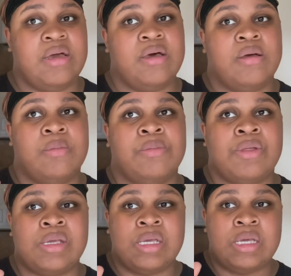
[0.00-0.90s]
um,
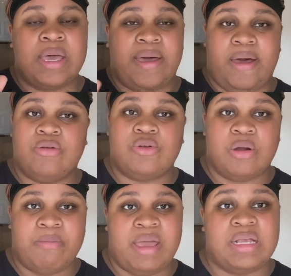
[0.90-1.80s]
an outdoor
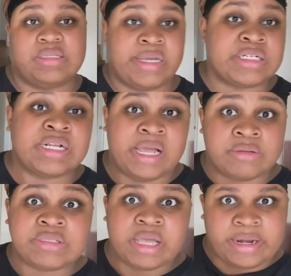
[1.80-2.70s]
mat. It's actually
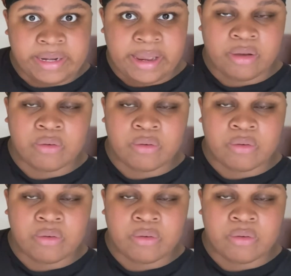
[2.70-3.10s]
outside now.